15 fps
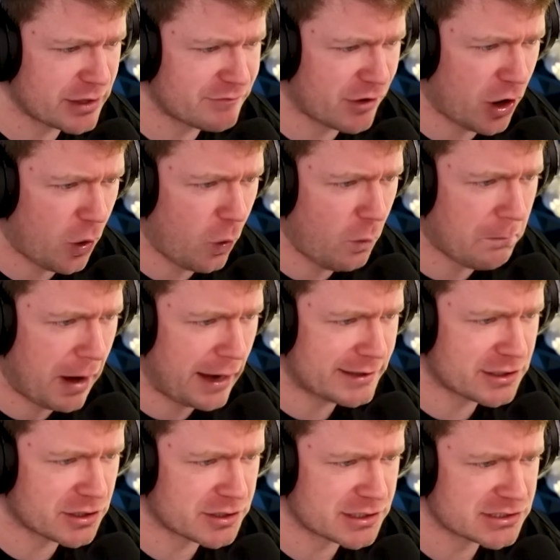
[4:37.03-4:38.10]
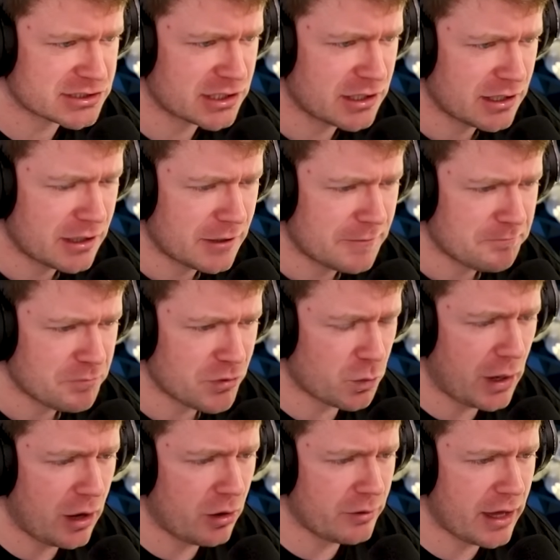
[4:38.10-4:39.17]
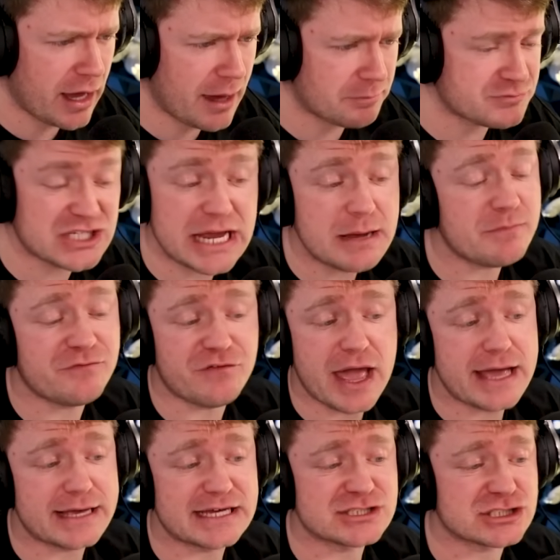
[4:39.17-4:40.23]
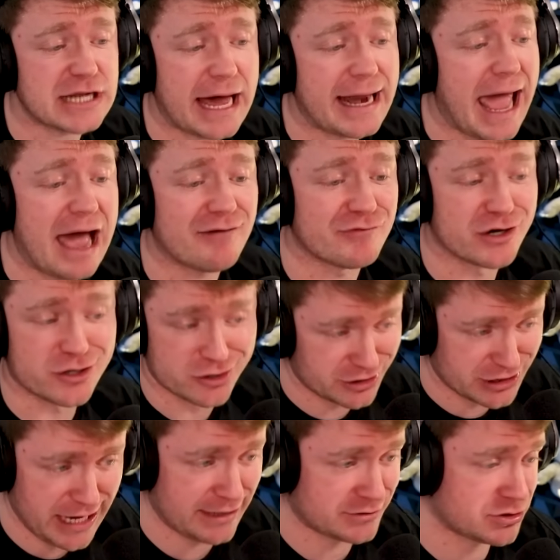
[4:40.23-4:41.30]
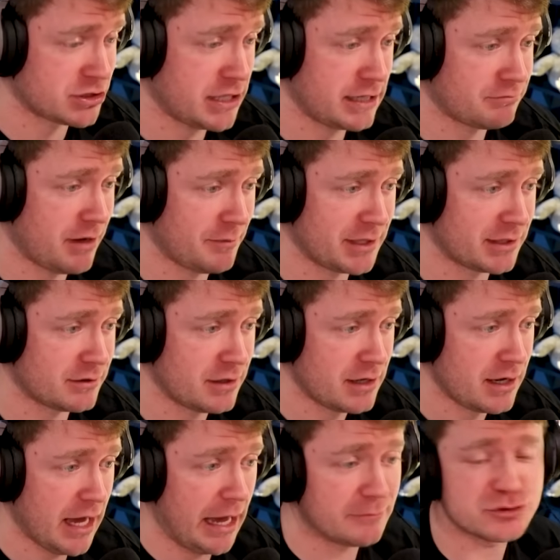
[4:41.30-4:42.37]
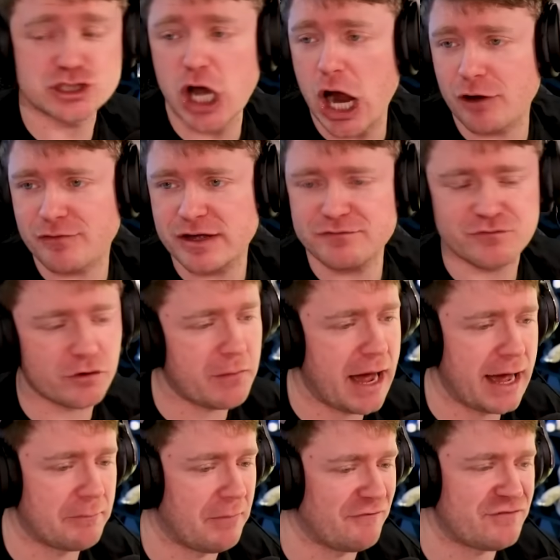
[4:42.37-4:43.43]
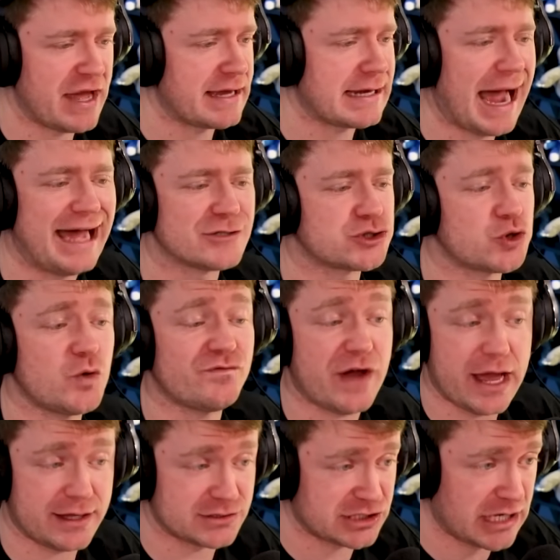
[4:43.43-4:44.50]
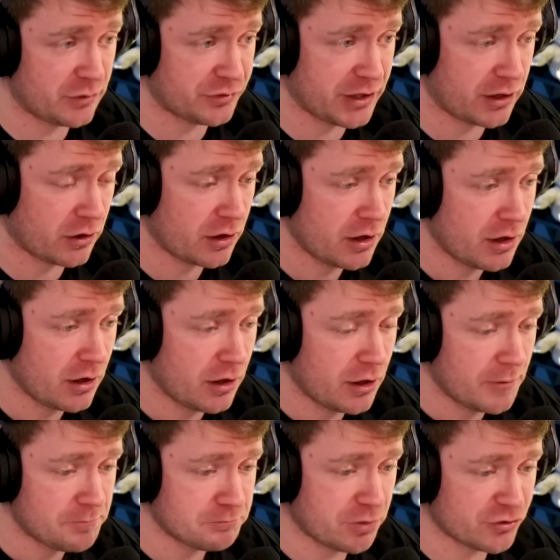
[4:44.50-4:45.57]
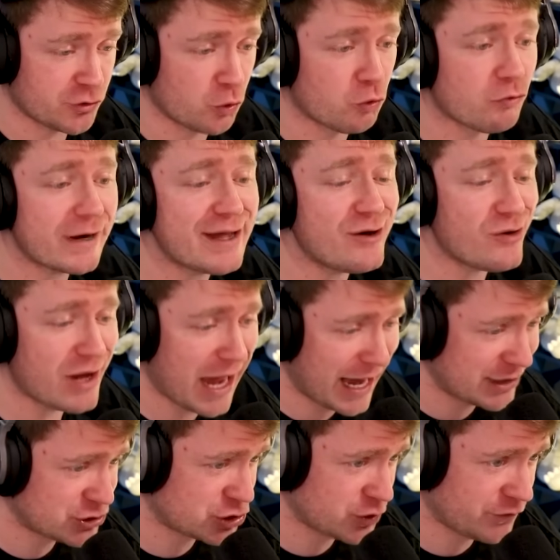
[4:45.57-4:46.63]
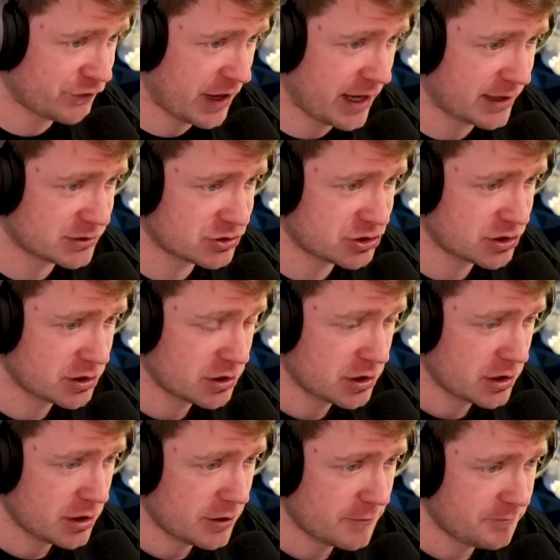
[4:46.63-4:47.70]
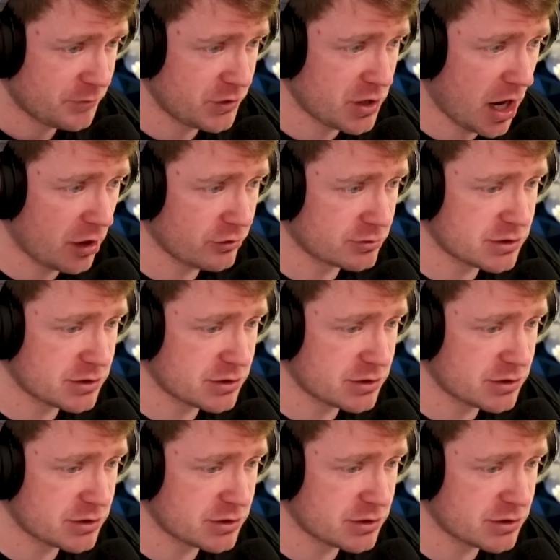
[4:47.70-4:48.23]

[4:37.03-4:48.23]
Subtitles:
even, oh my goodness. Well, Team Fake is not having a good day today. I mean, I'm sorry for my fake kaiju fans out there. But the real kaiju fans, y'all are